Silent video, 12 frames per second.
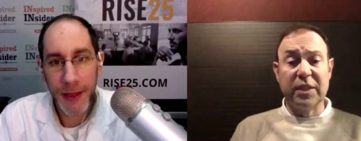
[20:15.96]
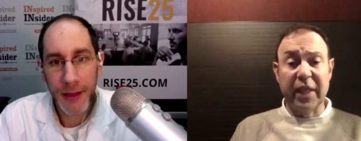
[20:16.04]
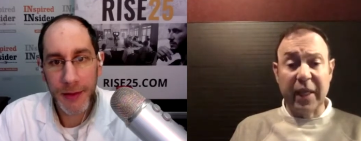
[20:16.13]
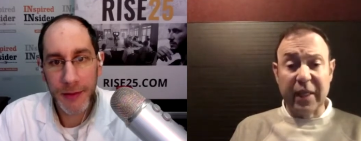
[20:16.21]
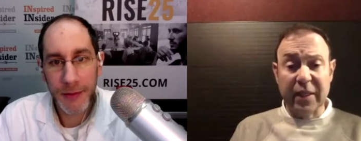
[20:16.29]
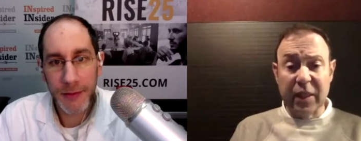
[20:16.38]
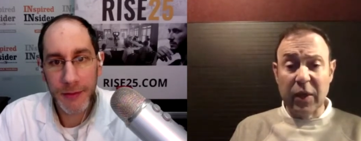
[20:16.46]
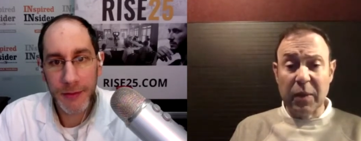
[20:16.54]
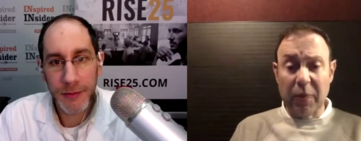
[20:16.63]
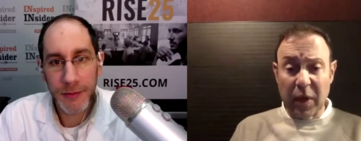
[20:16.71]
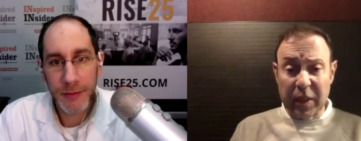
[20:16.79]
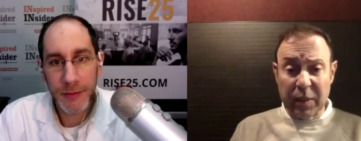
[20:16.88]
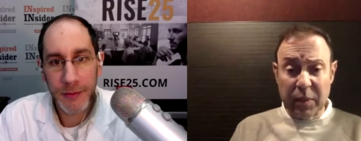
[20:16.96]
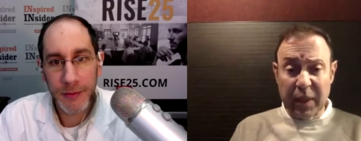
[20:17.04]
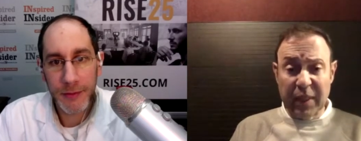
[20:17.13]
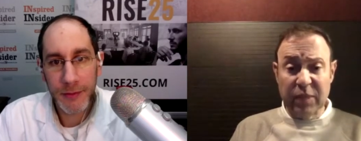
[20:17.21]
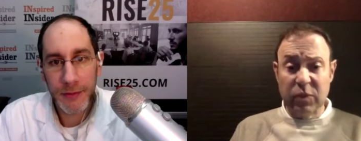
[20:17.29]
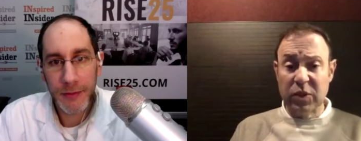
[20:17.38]
Speaker 1: secondary
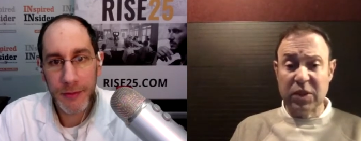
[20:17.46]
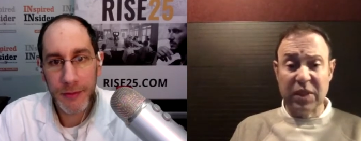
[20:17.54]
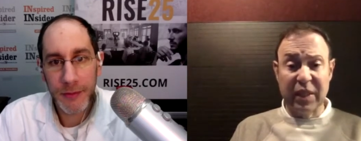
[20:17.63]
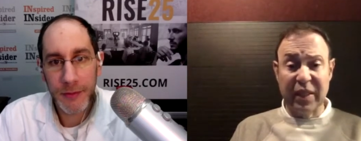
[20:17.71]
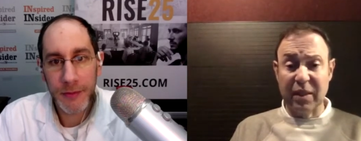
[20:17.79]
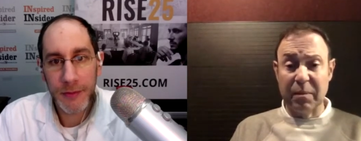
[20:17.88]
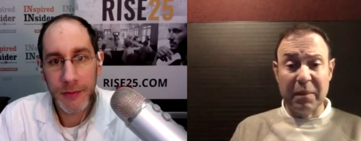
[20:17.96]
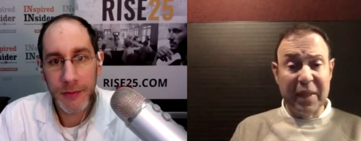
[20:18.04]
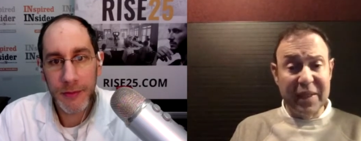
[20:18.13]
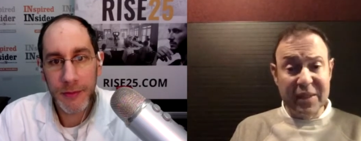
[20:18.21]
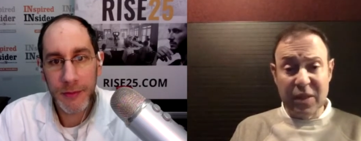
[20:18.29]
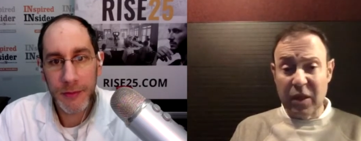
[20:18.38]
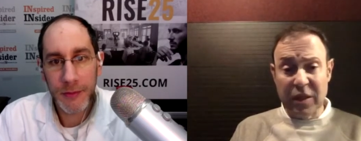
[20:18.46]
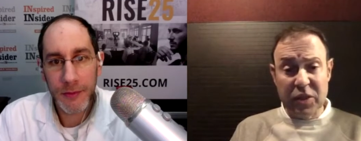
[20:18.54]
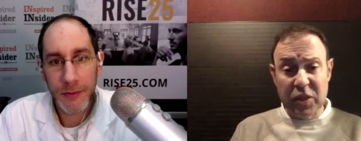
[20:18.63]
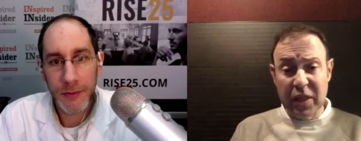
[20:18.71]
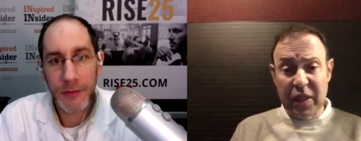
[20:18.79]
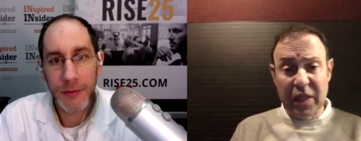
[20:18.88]
marketplace, which is like a mini stock
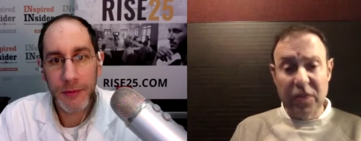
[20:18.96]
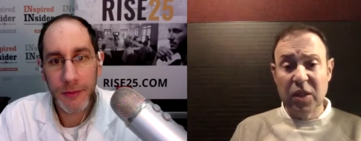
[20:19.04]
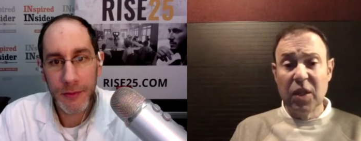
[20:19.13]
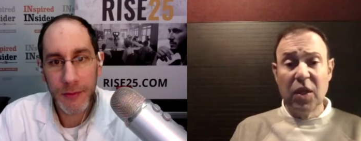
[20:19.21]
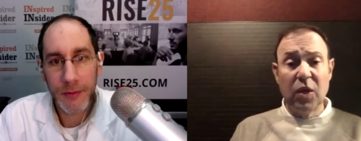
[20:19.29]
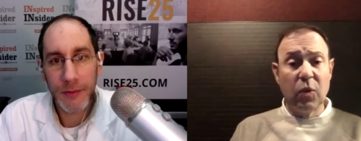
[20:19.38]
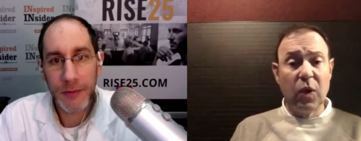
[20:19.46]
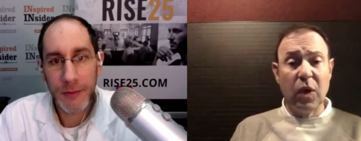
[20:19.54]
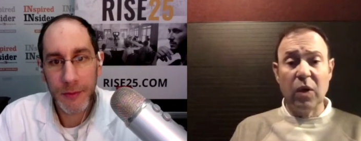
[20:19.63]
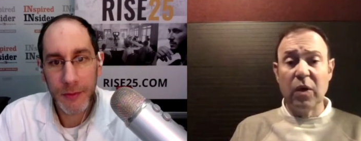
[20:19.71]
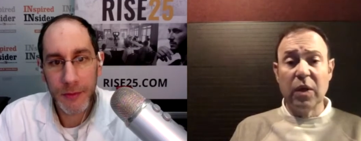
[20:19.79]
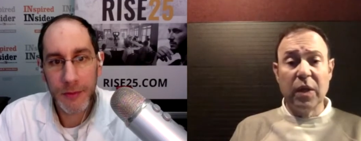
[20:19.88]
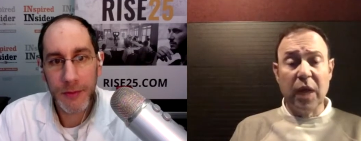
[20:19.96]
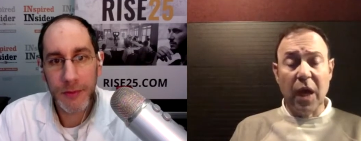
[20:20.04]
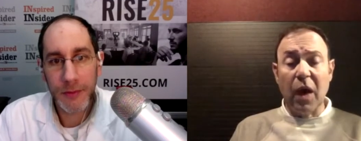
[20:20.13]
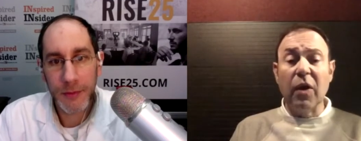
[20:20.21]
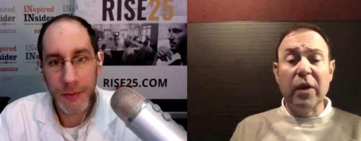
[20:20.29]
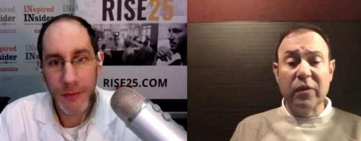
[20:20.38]
exchange, where
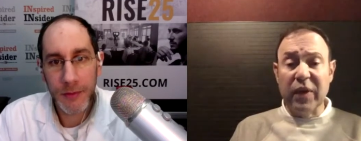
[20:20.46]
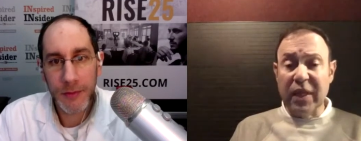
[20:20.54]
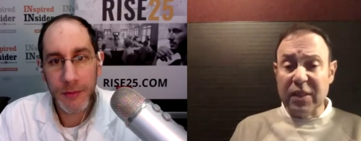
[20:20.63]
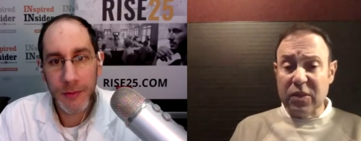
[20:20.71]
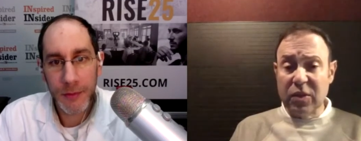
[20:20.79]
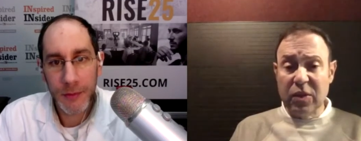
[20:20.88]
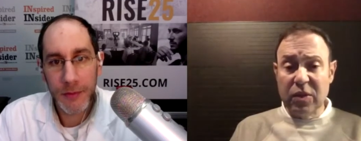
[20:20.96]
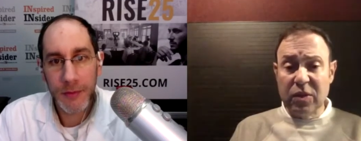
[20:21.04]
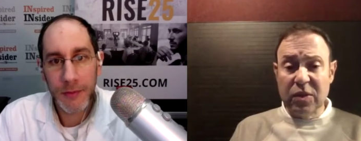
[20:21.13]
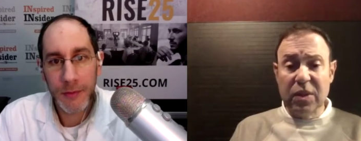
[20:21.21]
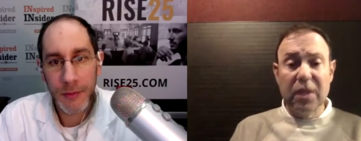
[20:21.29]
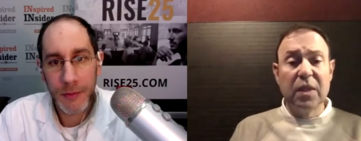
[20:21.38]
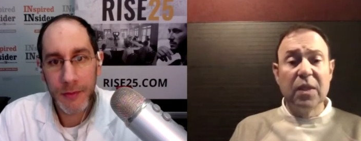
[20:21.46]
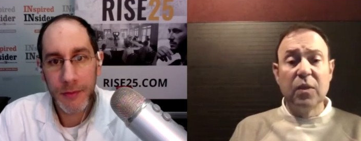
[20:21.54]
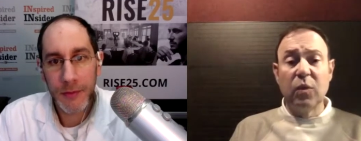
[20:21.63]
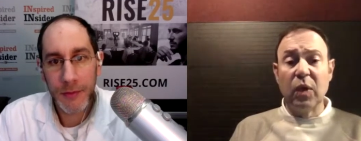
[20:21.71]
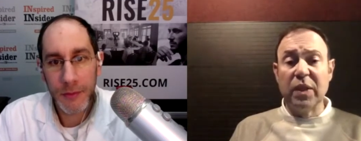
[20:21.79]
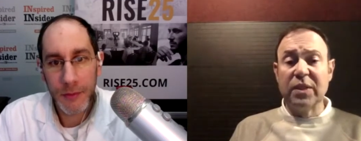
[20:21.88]
our investors,
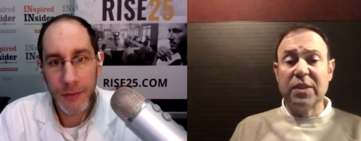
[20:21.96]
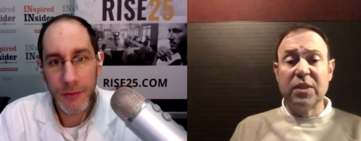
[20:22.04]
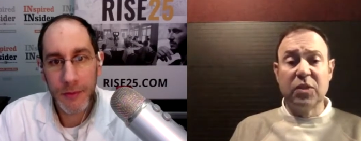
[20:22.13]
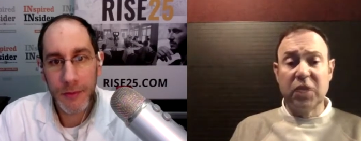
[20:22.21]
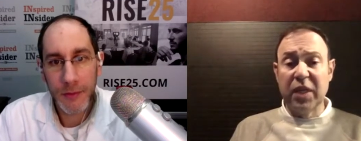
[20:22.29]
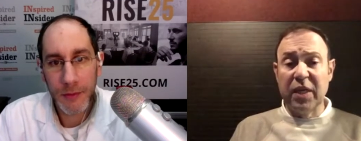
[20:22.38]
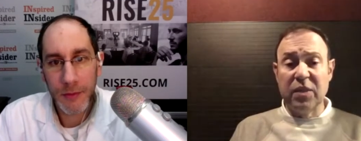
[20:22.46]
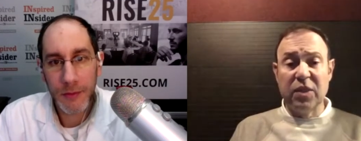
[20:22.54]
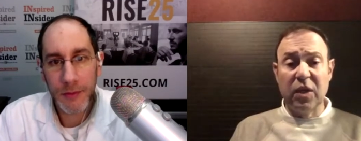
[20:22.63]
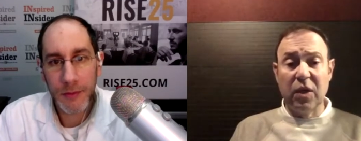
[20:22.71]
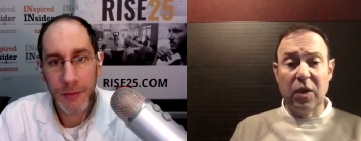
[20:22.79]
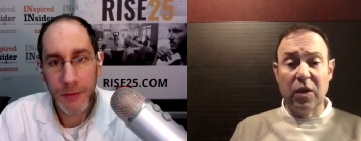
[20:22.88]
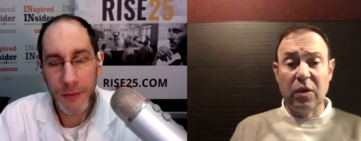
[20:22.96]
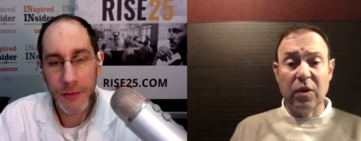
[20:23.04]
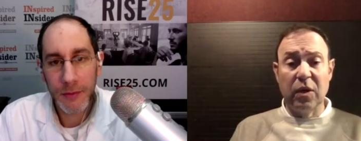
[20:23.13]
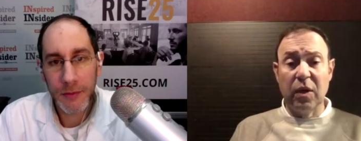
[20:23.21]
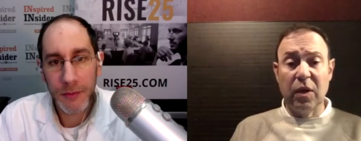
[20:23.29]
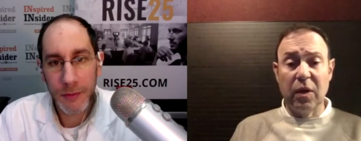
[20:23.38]
once the shares are
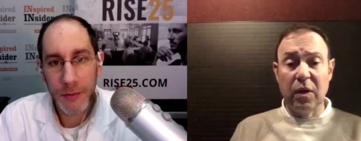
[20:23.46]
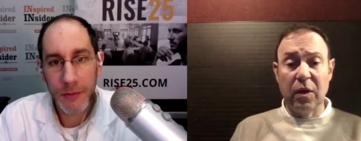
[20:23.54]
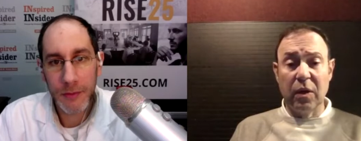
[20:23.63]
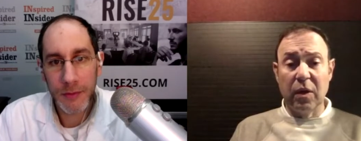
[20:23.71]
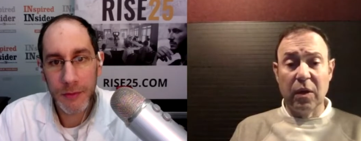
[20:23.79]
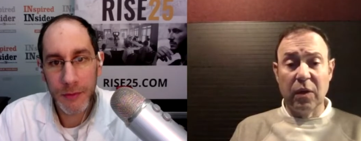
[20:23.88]
are,